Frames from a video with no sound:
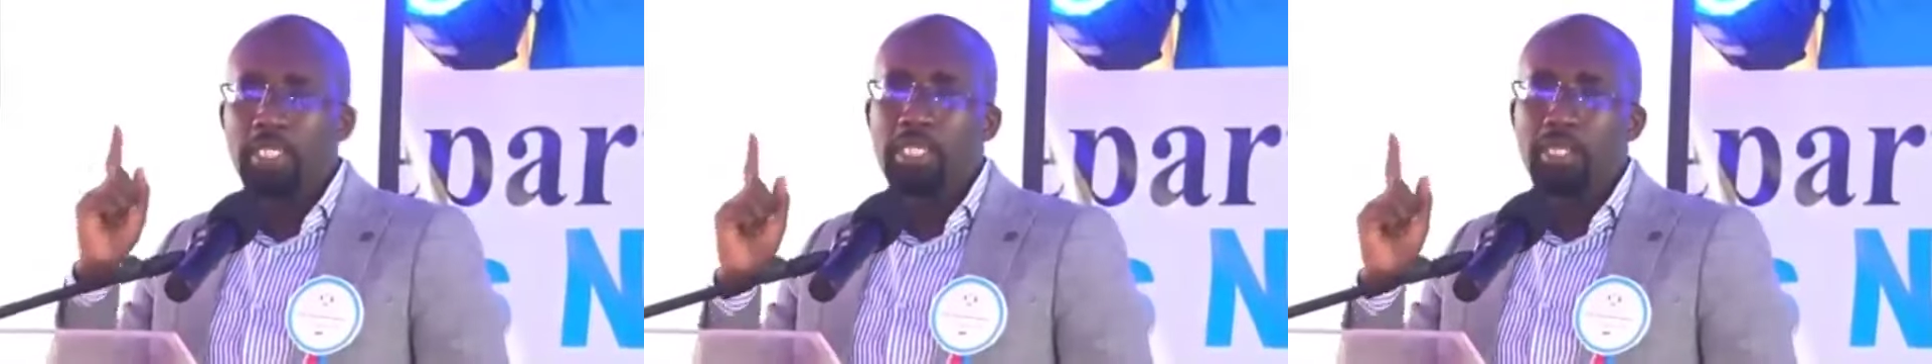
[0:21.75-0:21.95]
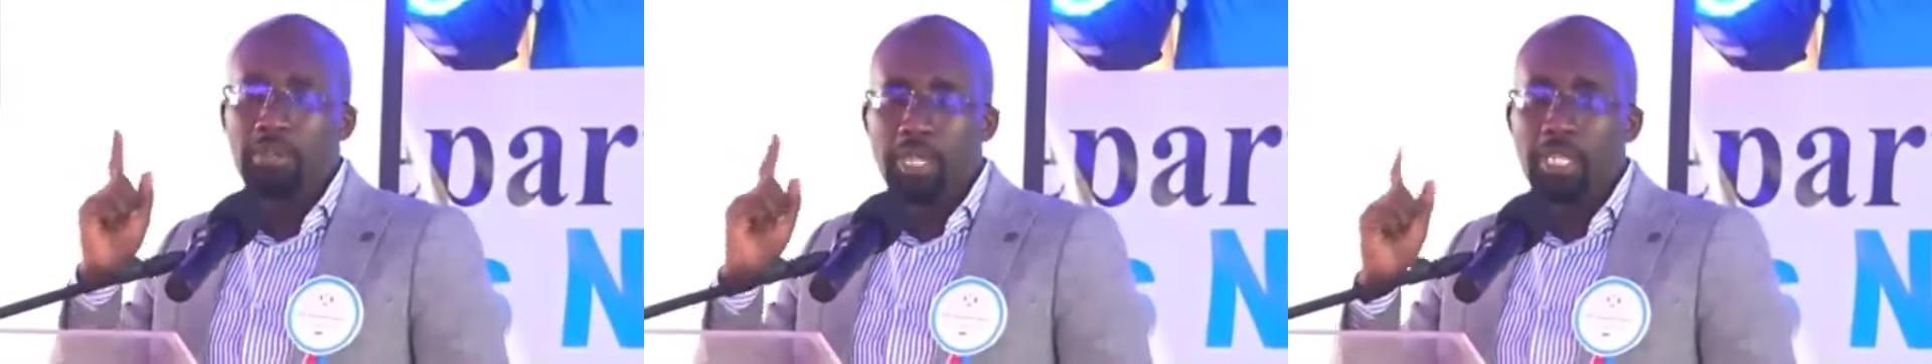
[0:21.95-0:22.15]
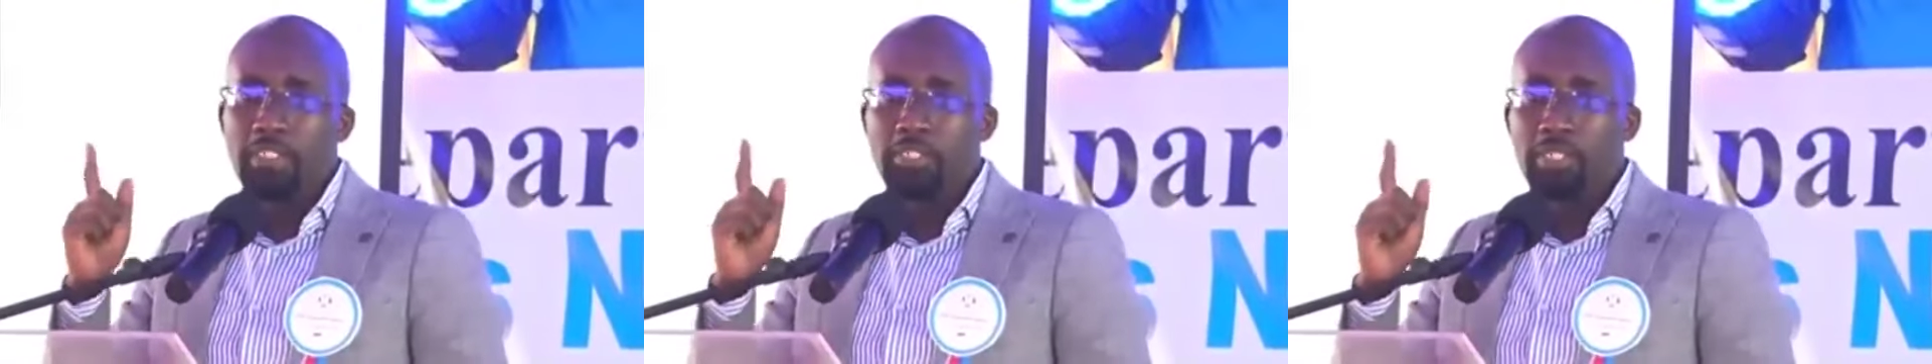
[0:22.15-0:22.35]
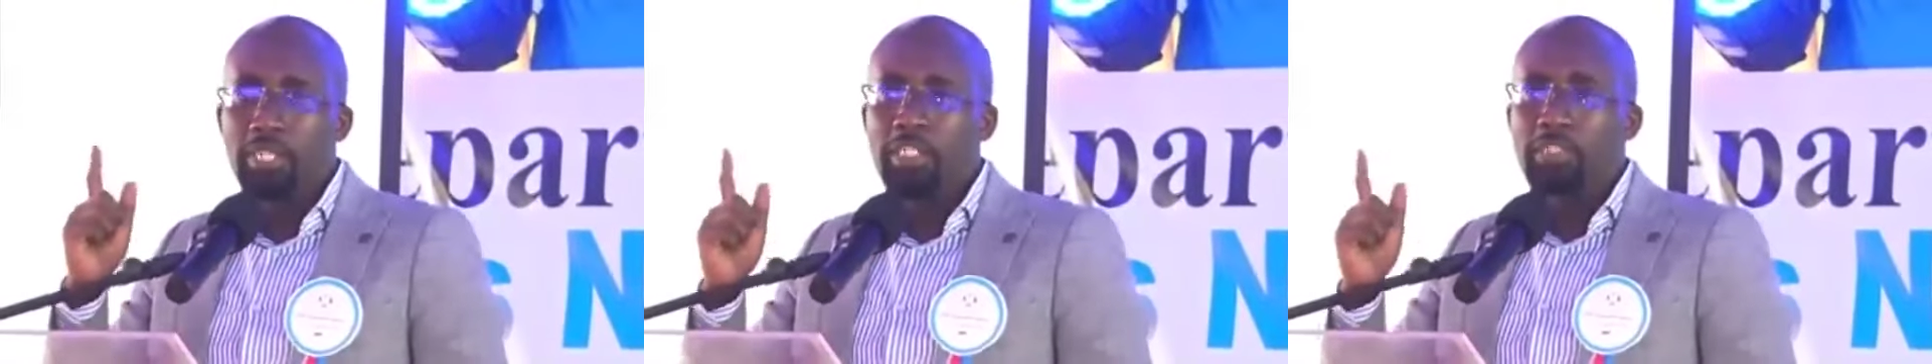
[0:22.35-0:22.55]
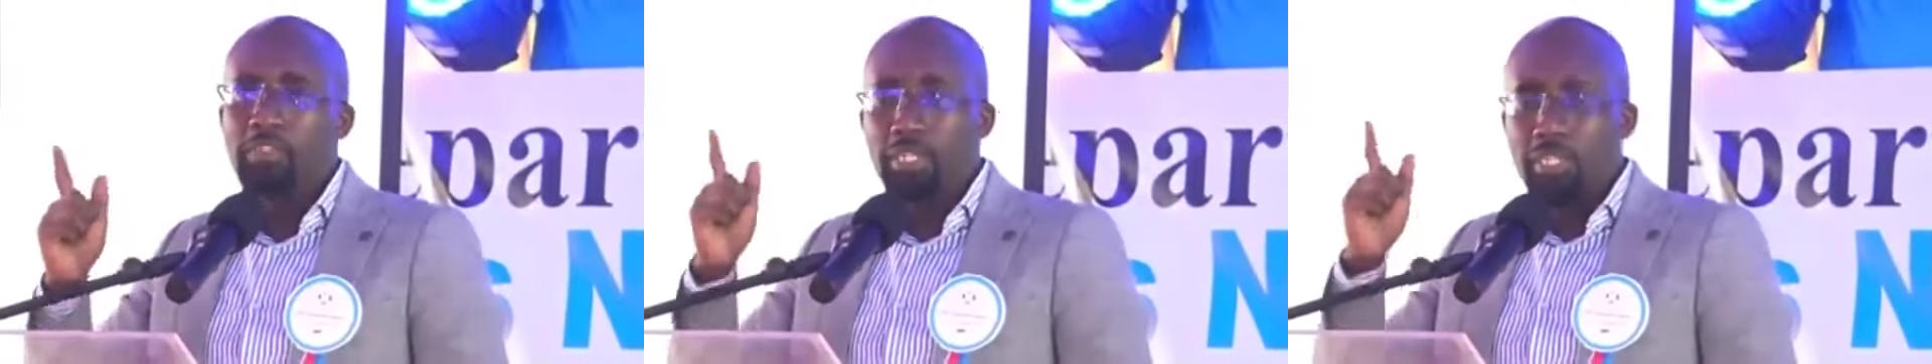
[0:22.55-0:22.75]
the right
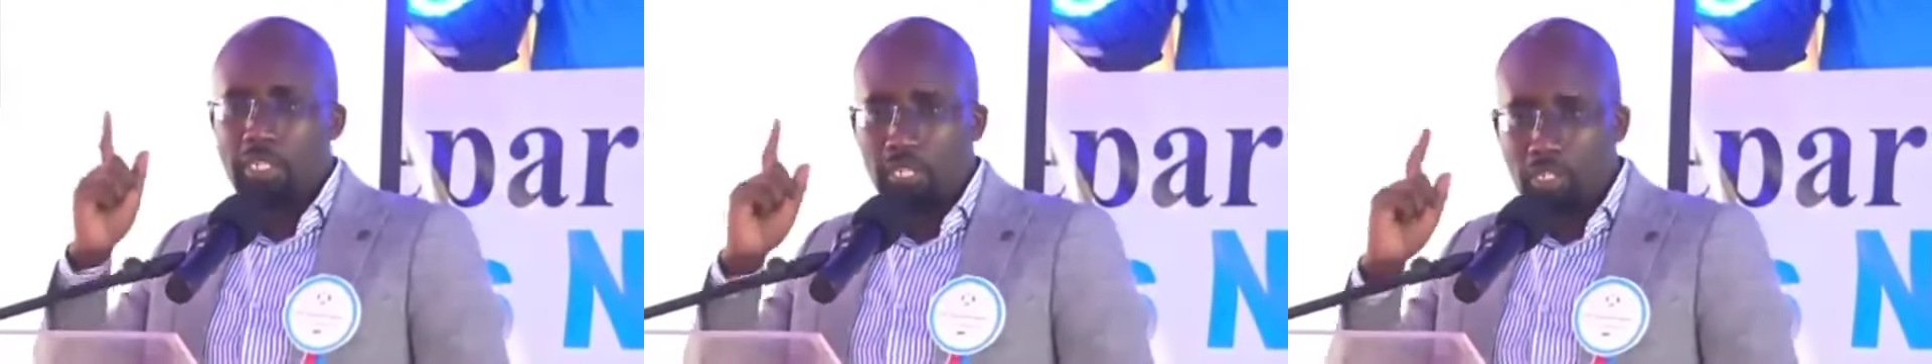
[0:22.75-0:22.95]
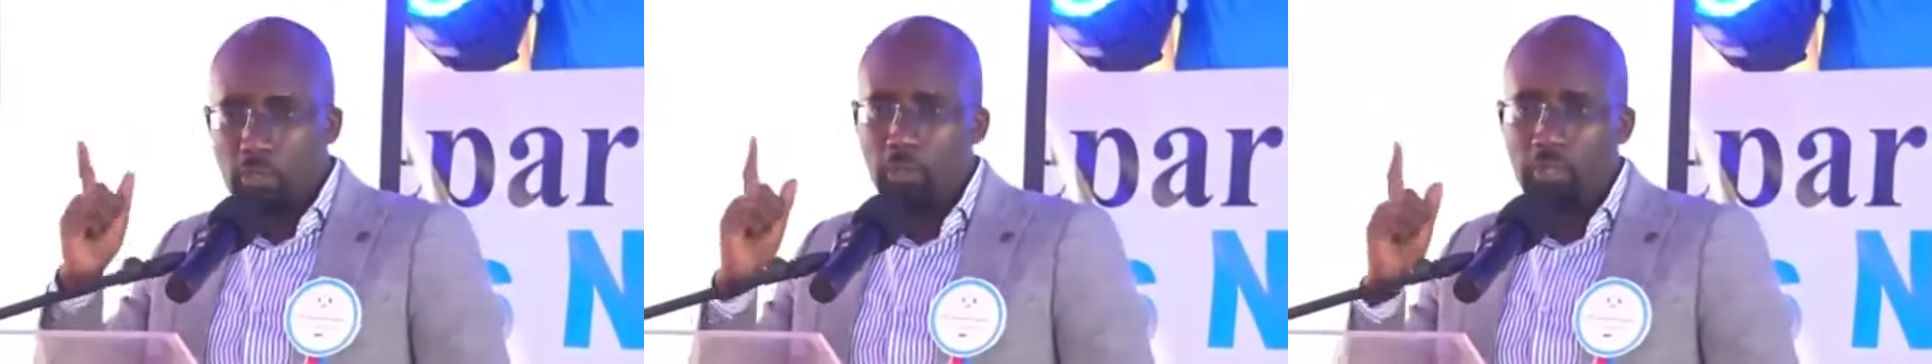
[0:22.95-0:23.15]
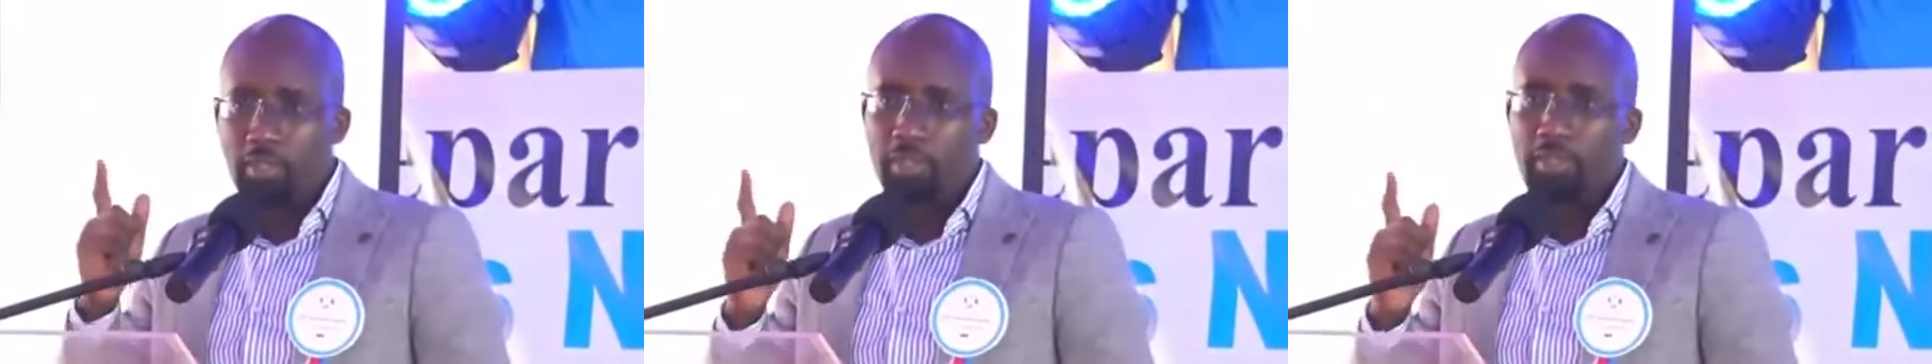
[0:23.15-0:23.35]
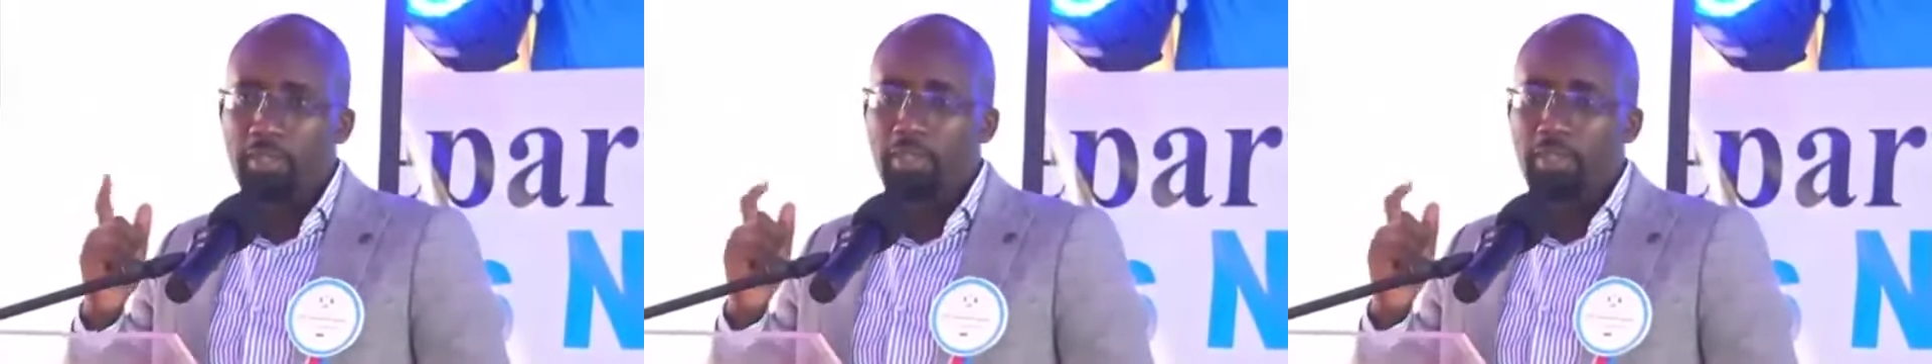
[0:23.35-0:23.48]
trajectory.